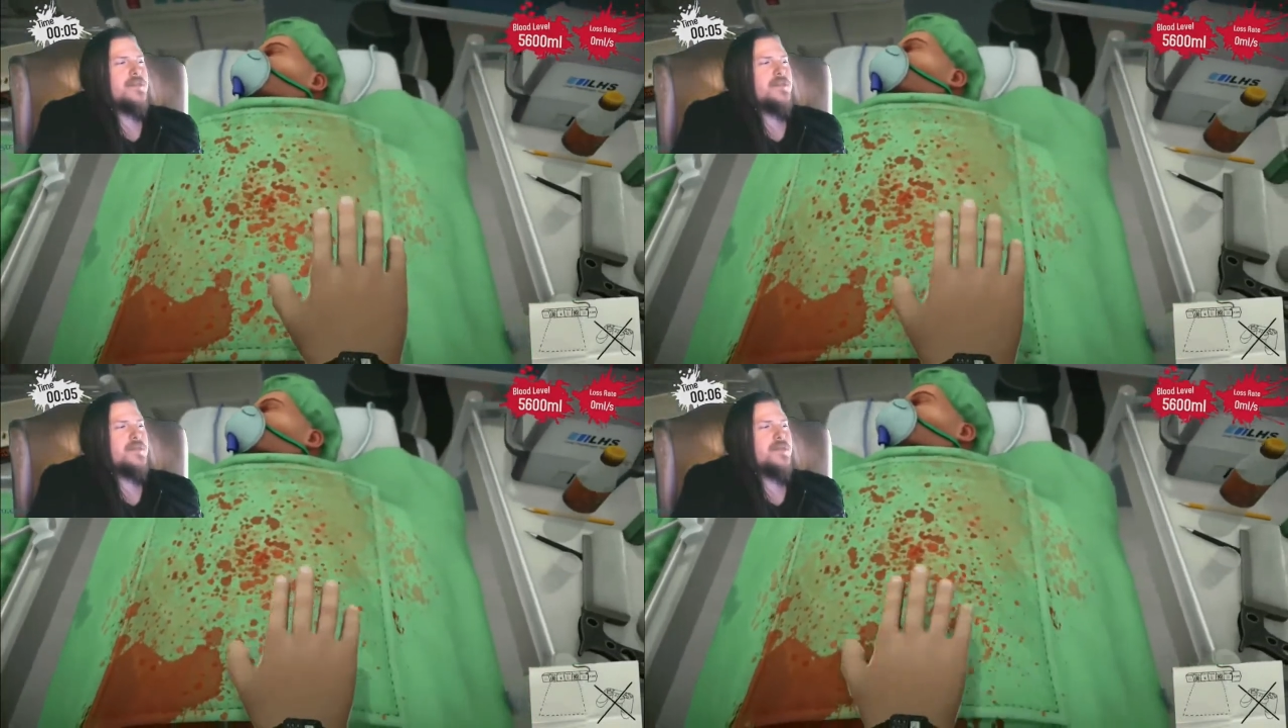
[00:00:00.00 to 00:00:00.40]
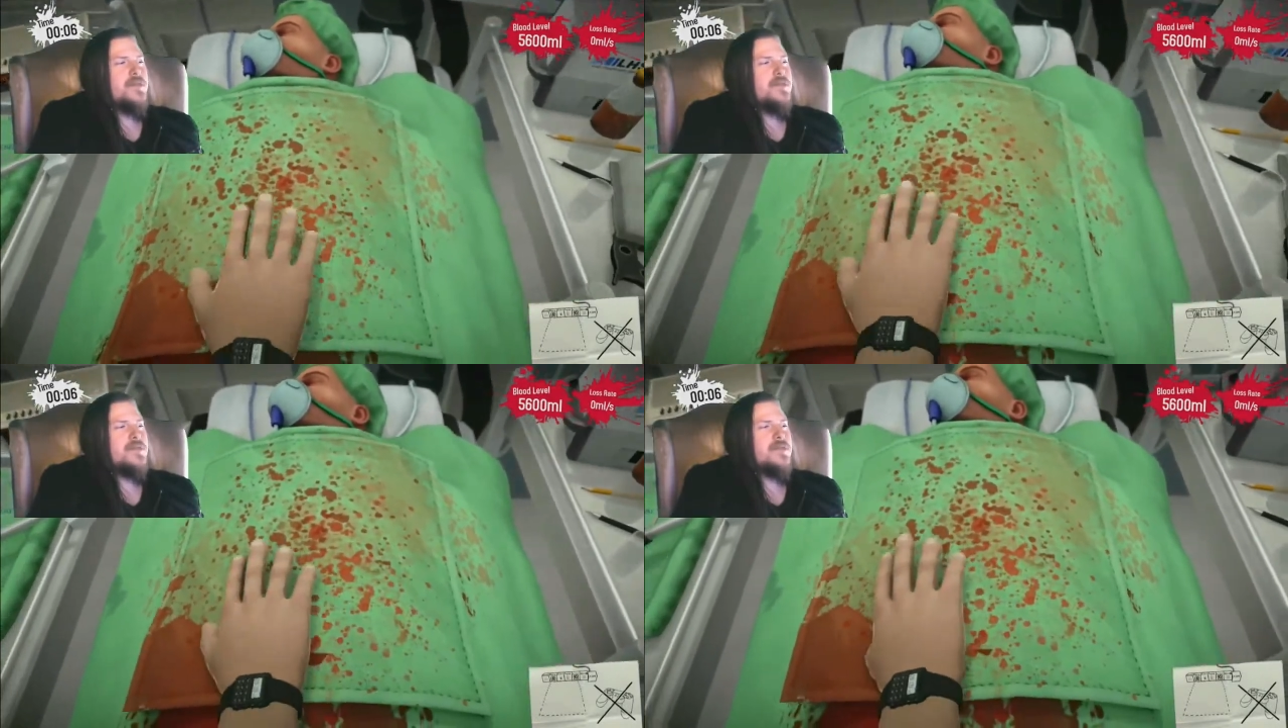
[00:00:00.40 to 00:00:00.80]

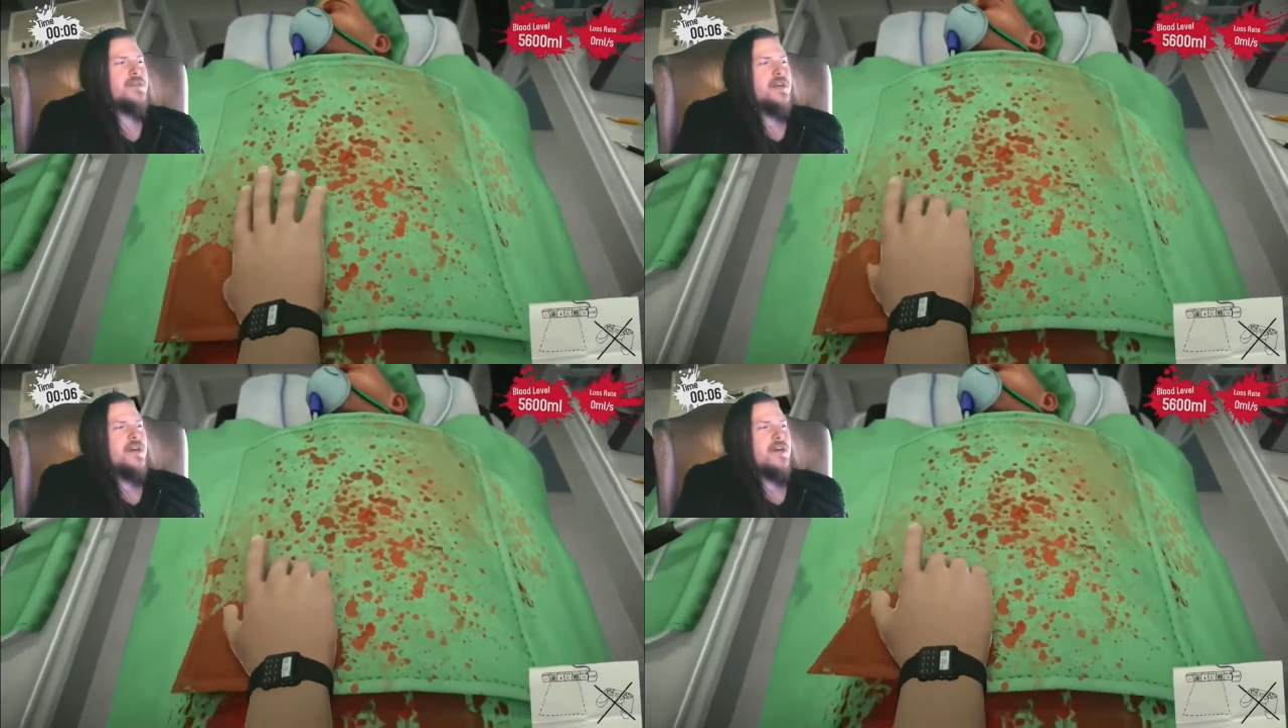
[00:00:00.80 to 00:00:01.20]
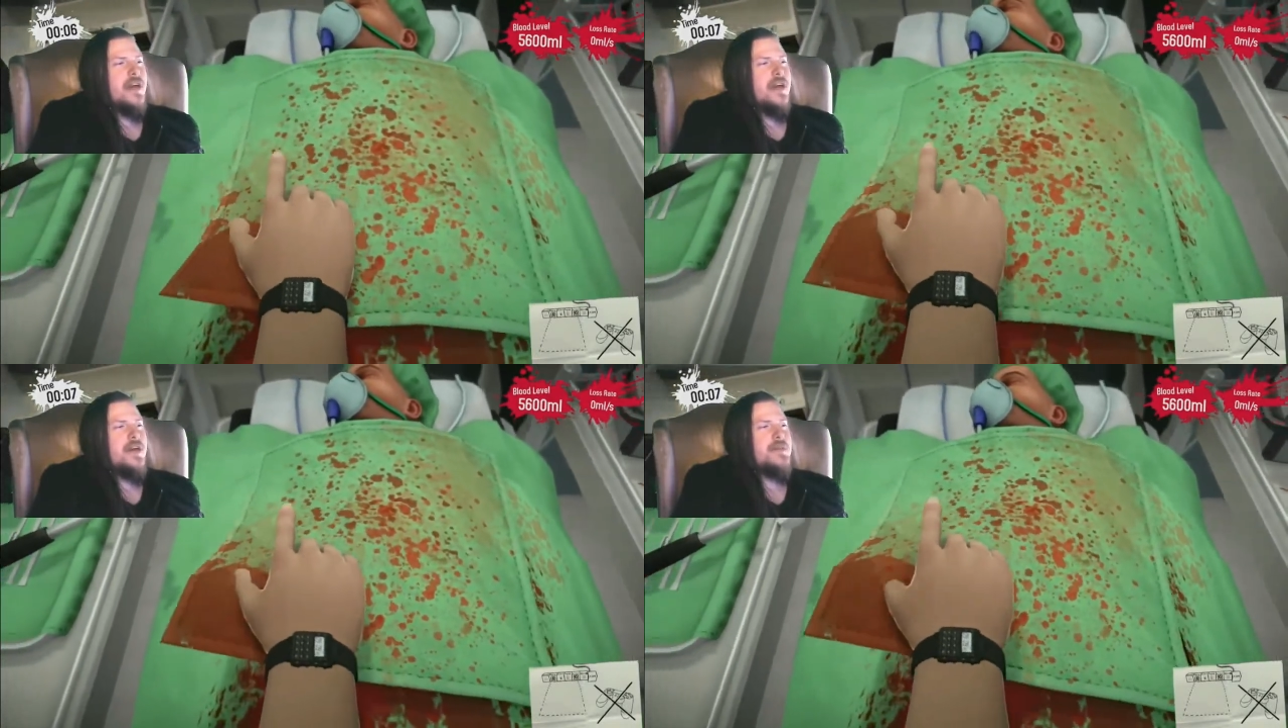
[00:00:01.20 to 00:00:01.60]
Hans
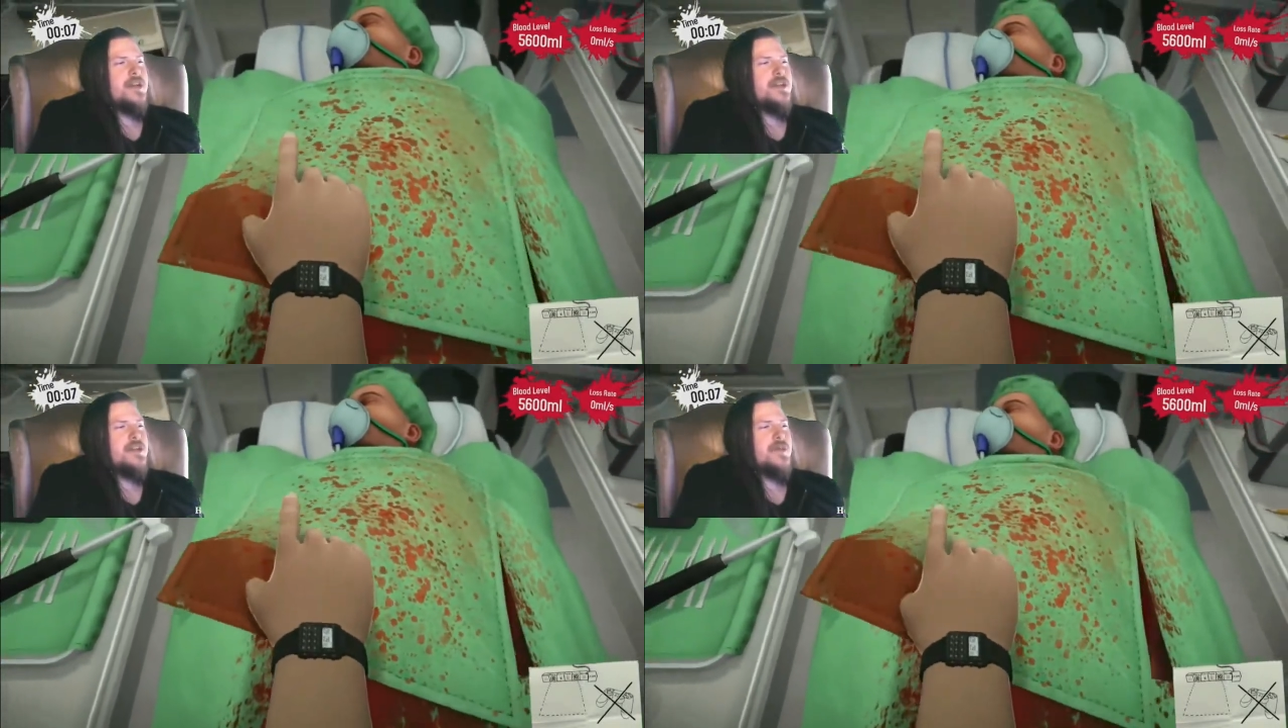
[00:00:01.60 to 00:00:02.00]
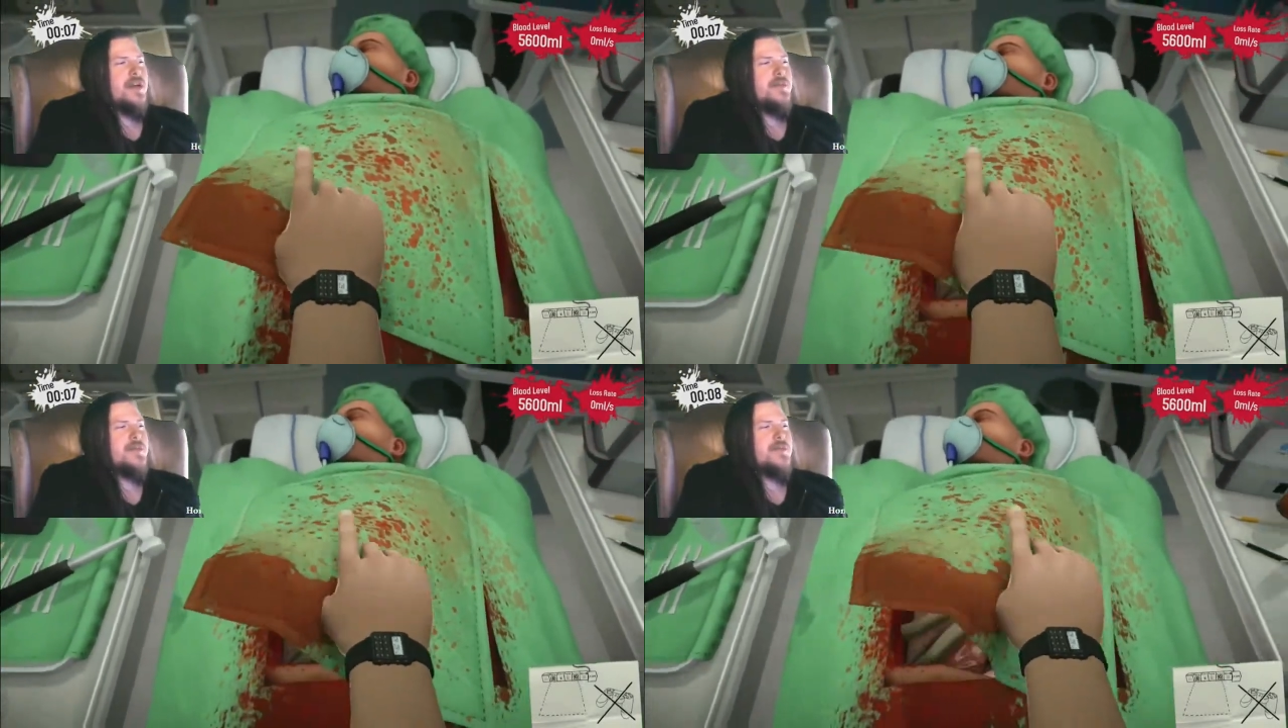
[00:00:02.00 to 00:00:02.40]
Okay, well, I'm not sure what
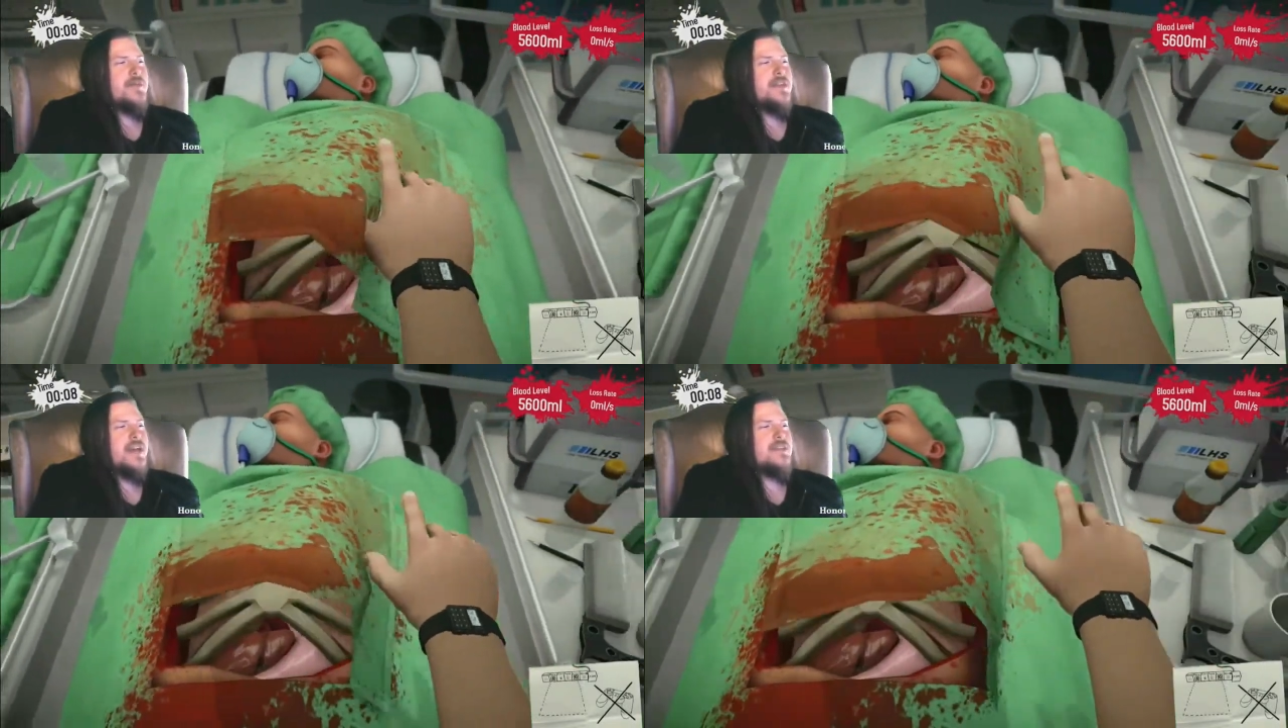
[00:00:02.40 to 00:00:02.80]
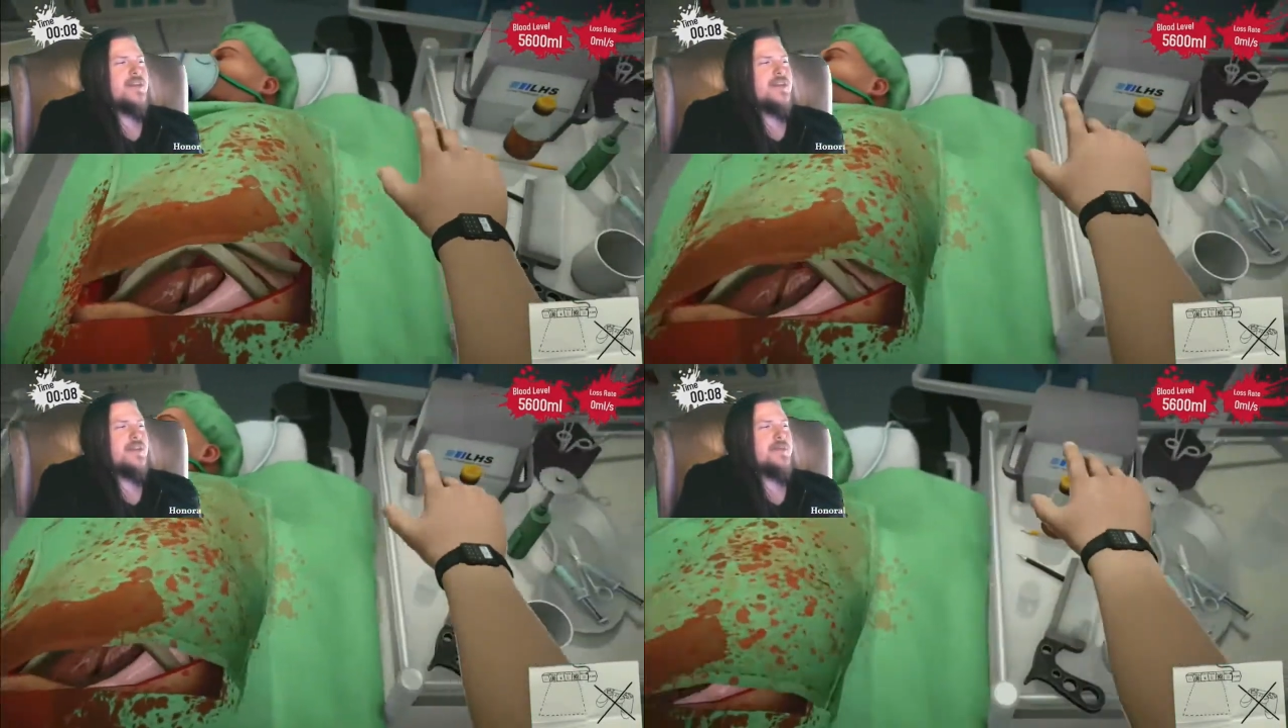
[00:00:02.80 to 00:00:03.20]
I'm what that said,